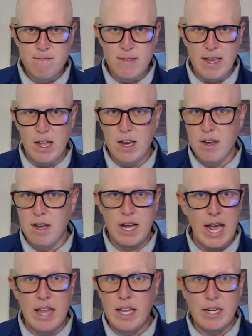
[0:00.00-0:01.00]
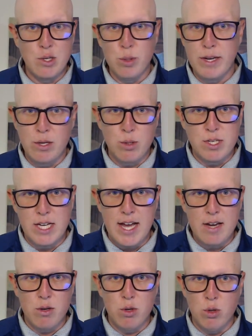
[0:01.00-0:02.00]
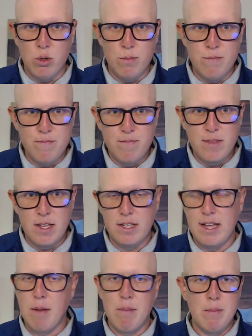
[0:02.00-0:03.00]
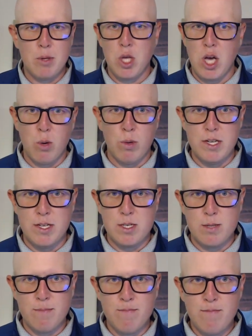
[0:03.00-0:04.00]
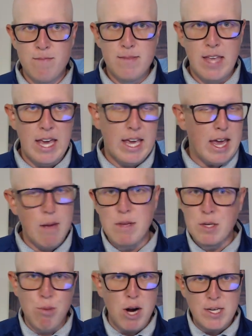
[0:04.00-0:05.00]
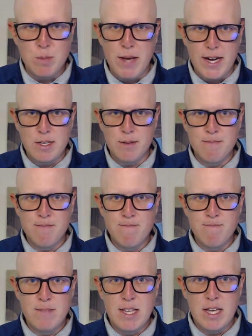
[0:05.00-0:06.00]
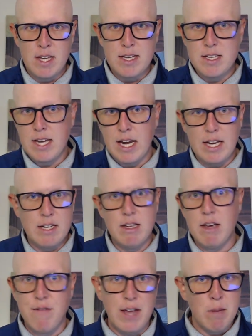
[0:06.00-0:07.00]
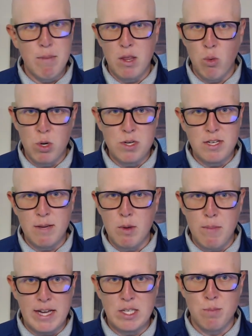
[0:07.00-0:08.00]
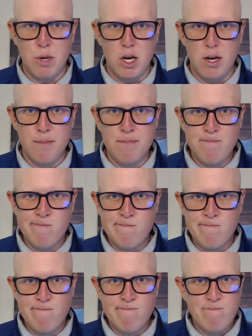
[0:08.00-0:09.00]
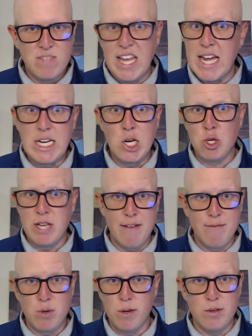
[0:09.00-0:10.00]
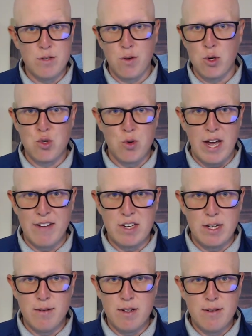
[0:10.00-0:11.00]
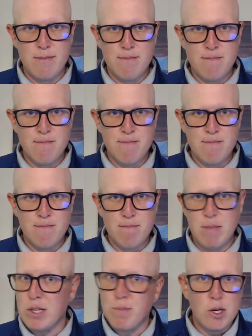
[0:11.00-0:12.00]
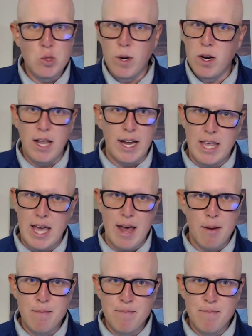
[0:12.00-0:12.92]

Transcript: And a guy like Touki Toussaint, who a lot of people thought was a can't-miss prospect, is getting DFA'd by the worst team in baseball 10 years after he was first drafted. Baseball's weird like that.